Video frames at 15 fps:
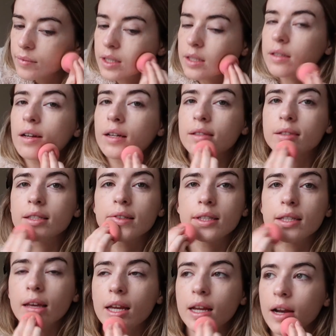It's nice to
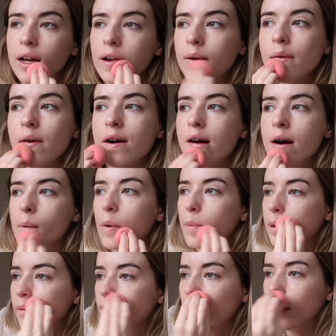see like what
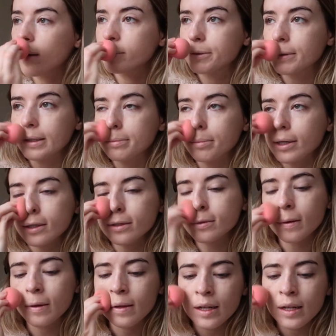people get up to, I suppose.